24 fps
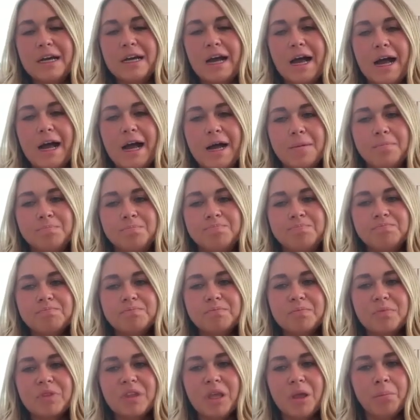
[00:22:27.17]
Um,
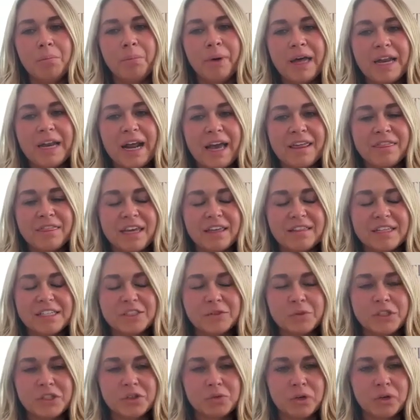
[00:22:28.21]
but I think this
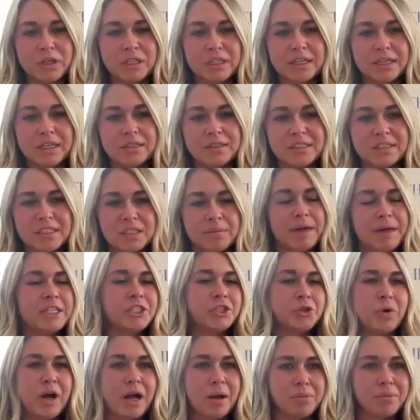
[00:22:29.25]
was a really
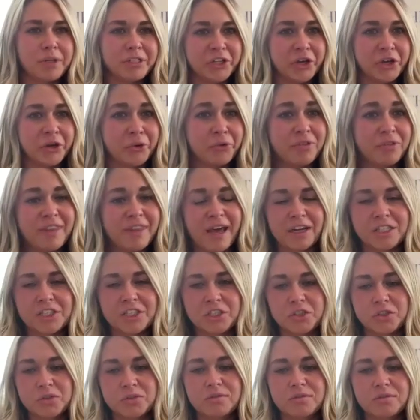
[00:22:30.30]
special episode that
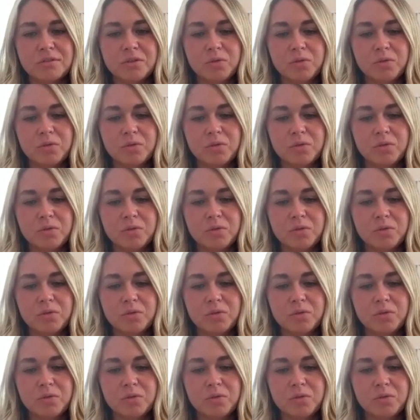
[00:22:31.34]
just